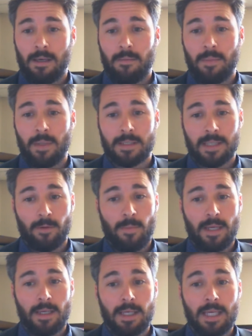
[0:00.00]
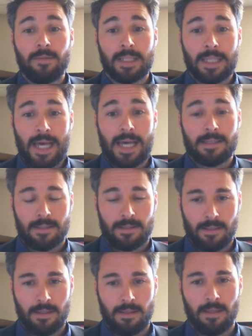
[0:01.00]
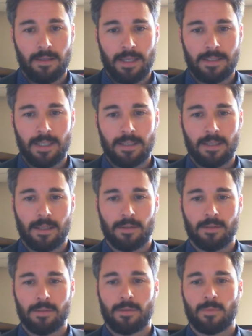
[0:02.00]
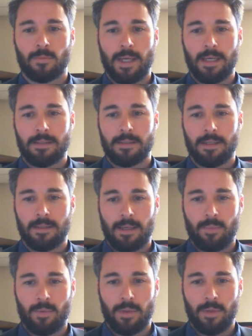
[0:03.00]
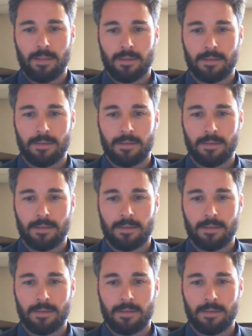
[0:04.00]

because they were making even less than that $10 rate at that point.